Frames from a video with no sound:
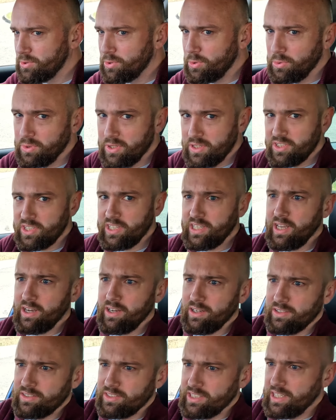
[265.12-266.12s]
is called the
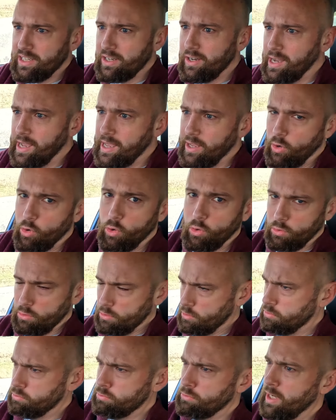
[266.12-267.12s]
CRDI, or
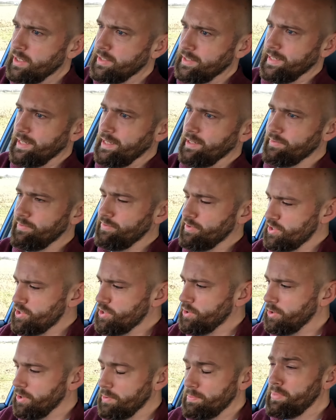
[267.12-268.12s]
Cruddy for
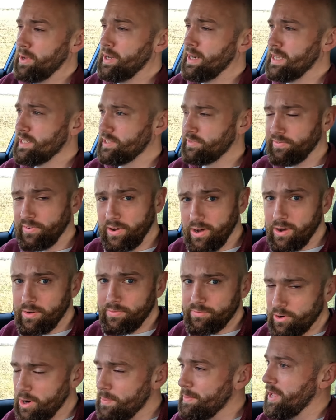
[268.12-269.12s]
short, but it is far
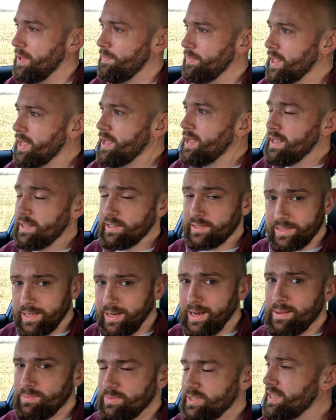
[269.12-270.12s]
from it. It's
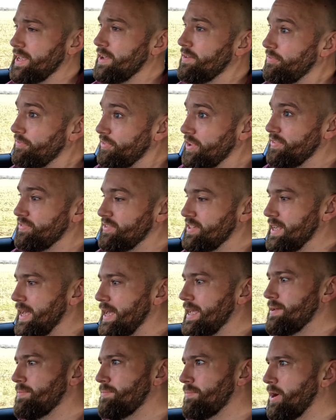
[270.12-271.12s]
claimed to get
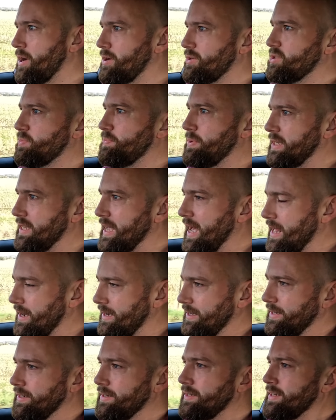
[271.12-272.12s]
58 miles per
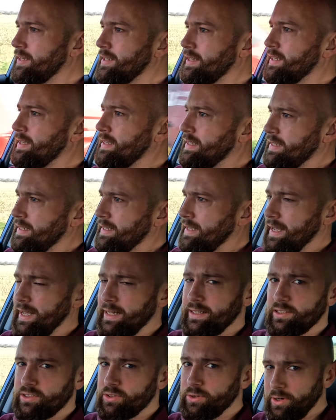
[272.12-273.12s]
gallon
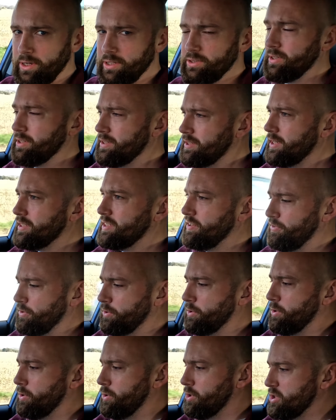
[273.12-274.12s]
and it's got
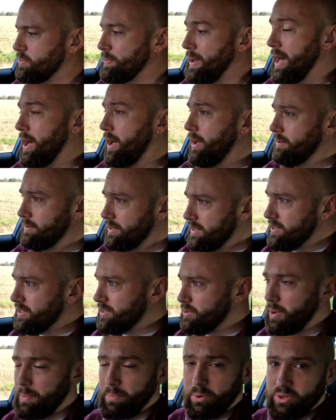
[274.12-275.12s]
134 horsepower. This is
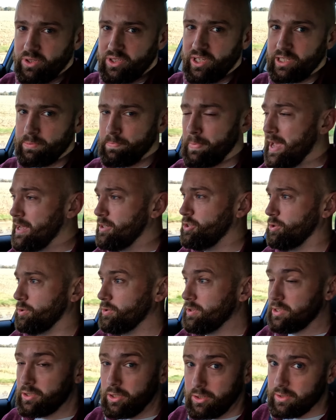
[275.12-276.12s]
the 1.6
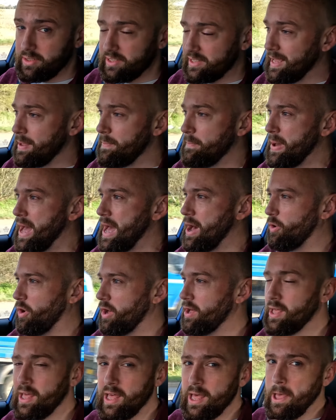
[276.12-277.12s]
petrol. It's got the same
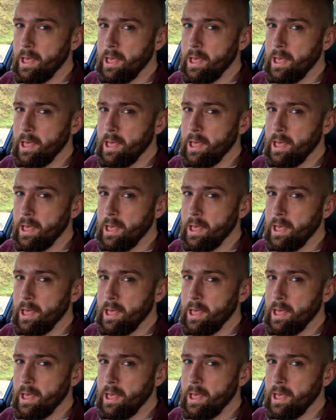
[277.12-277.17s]
power,